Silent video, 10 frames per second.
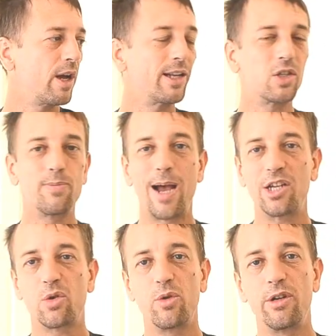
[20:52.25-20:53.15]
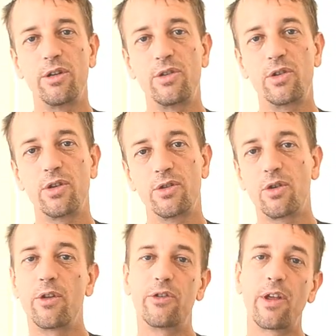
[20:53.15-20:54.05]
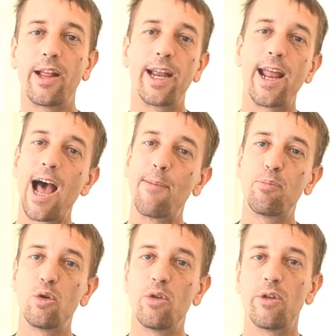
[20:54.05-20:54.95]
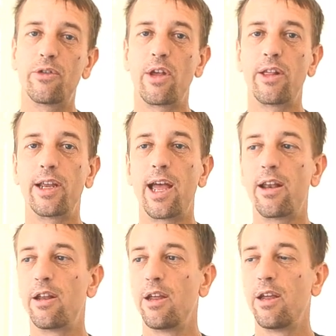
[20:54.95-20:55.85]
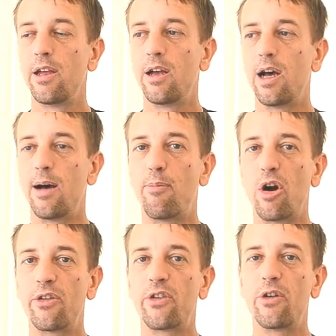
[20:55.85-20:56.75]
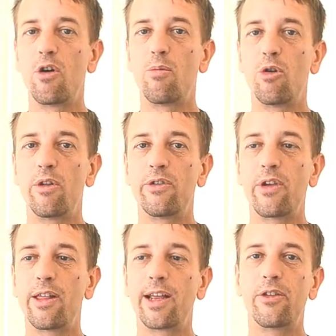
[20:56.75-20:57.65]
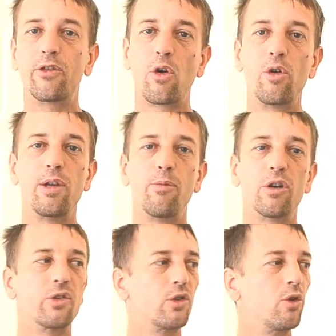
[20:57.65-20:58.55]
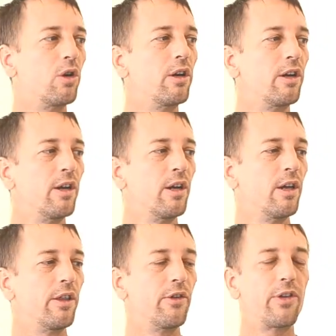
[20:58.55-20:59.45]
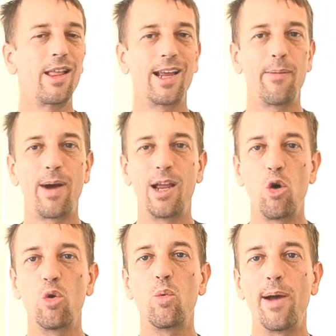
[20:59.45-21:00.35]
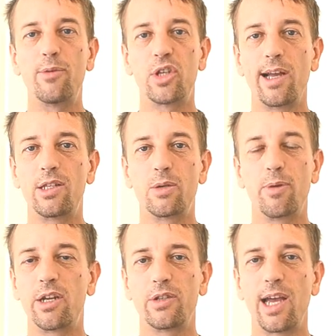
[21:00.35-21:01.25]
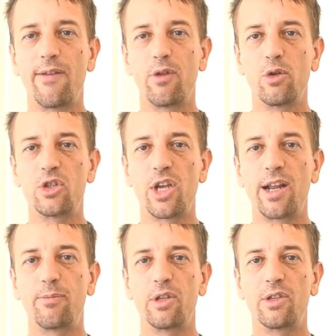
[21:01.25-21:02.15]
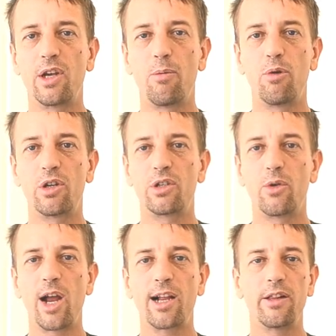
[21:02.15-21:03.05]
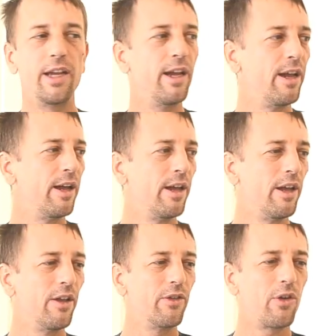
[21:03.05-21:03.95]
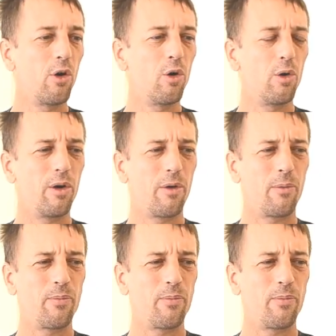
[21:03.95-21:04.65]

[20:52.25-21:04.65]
at Smashwords, so they're selling at Apple, they're selling at Barnes & Noble, they're selling at Sony Bookstore, they're selling at my own websites because I have those set up to sell books directly. So